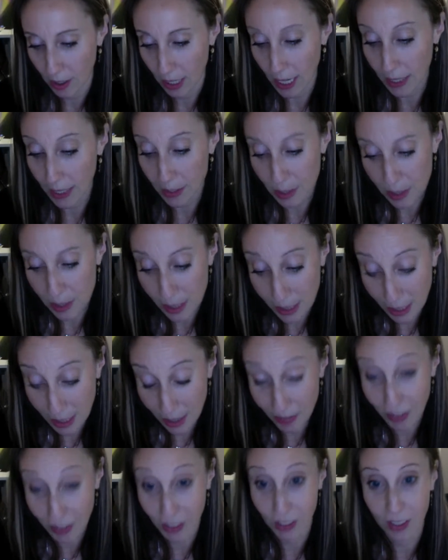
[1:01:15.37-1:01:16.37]
and is
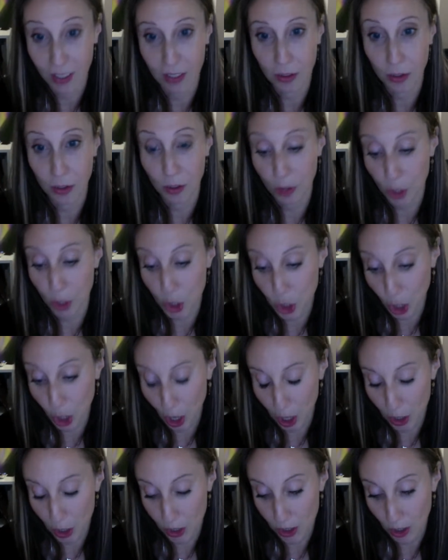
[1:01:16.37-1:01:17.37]
given to the
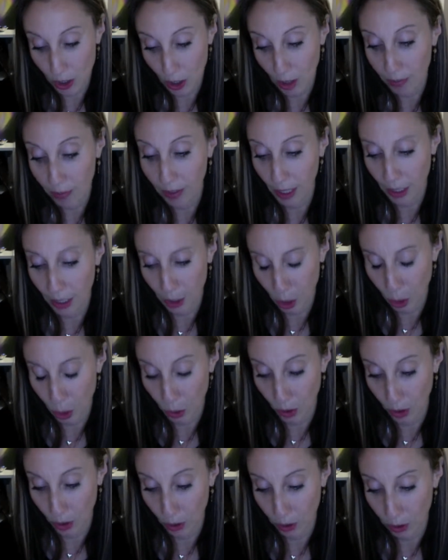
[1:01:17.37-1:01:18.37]
charge of Hanoch,
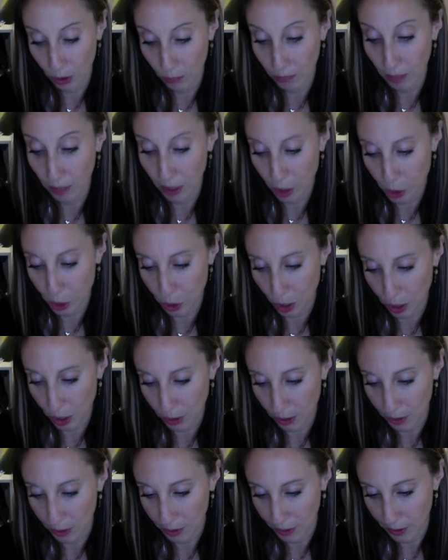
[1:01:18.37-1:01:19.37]
Metatron.
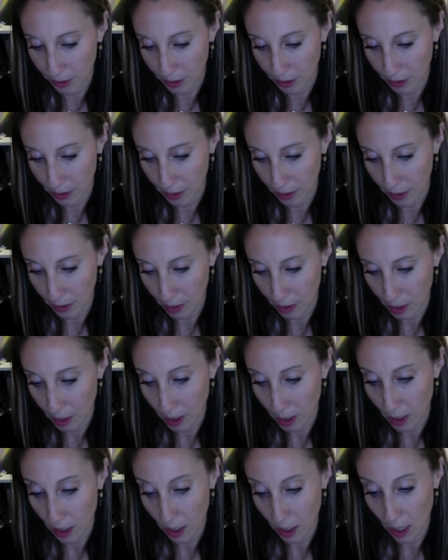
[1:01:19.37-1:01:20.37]

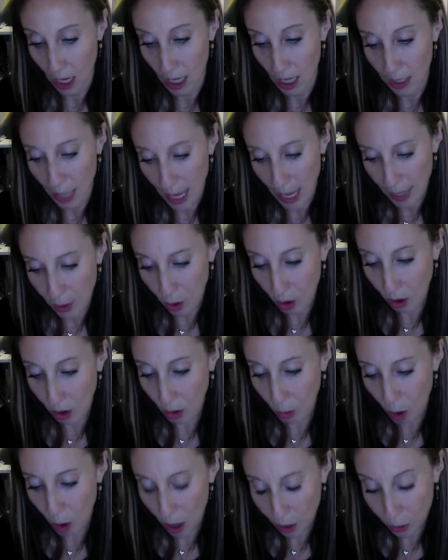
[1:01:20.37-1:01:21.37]
And Enoch
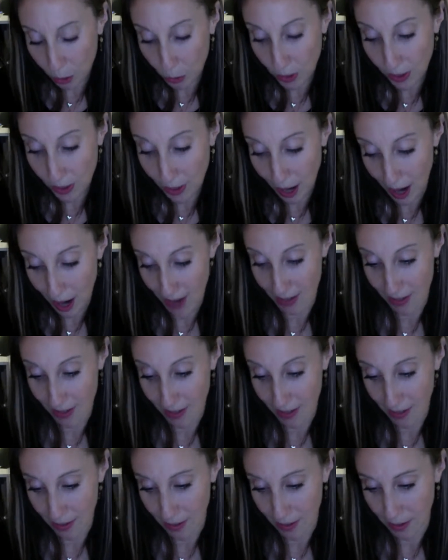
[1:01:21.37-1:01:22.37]
walked with God,
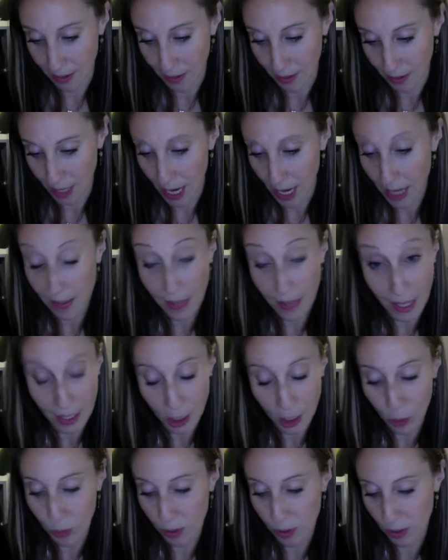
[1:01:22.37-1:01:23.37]
and then
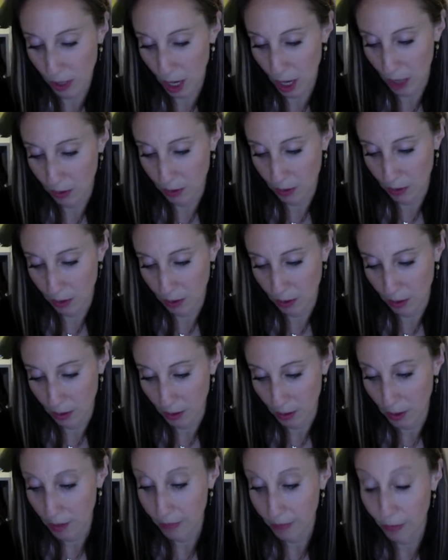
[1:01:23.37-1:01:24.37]
he was not,
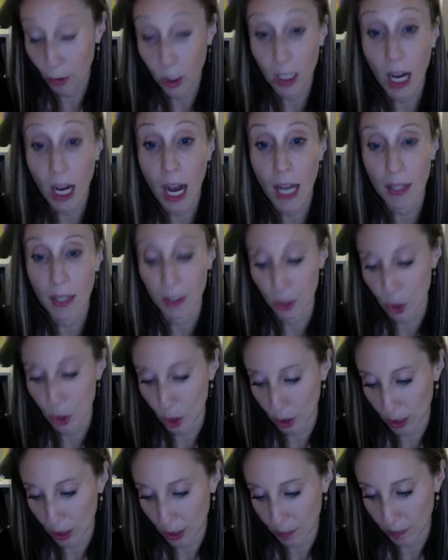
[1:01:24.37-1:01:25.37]
for God
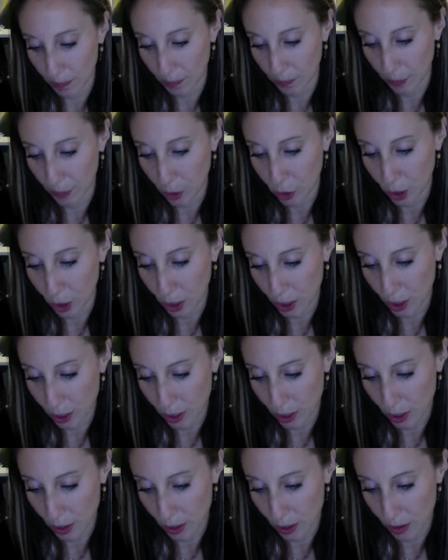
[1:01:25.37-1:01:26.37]
took him.
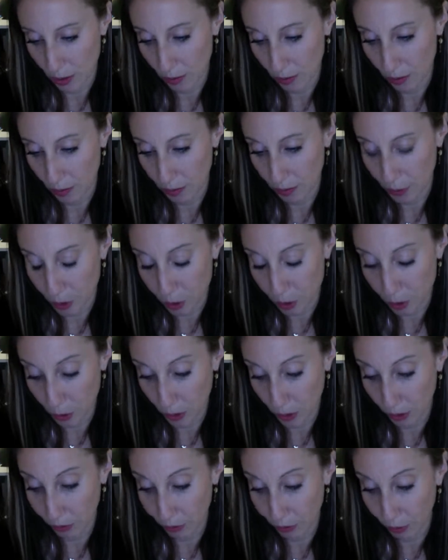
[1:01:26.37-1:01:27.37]
Genesis, verse
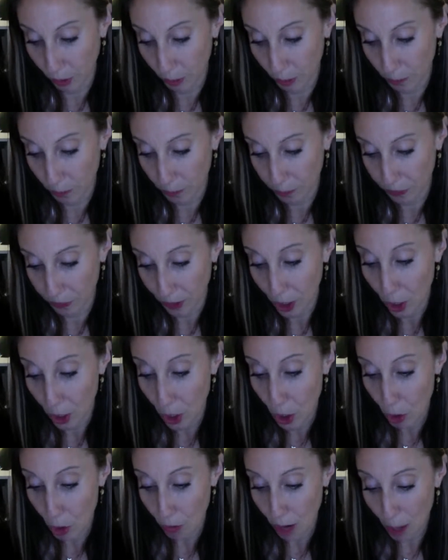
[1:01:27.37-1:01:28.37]
24.
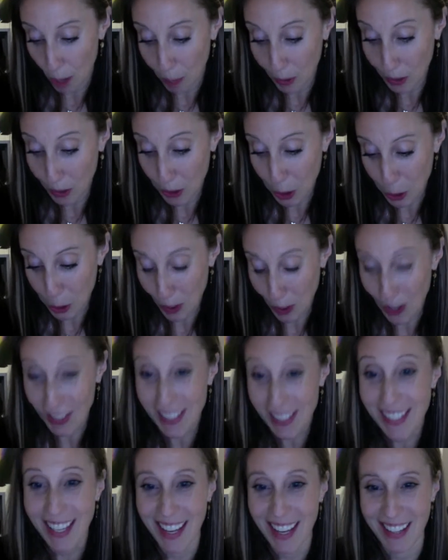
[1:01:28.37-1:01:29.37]
Rabbi Yishmael
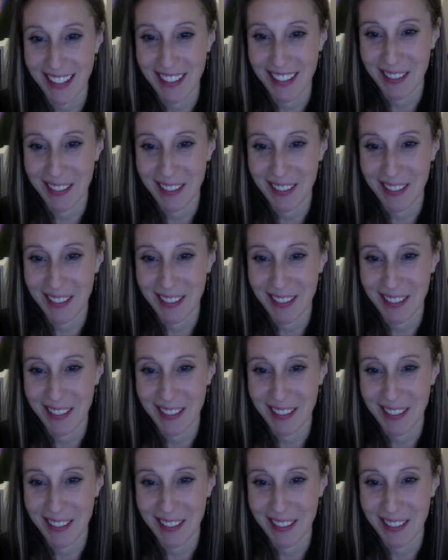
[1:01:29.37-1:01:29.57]
said,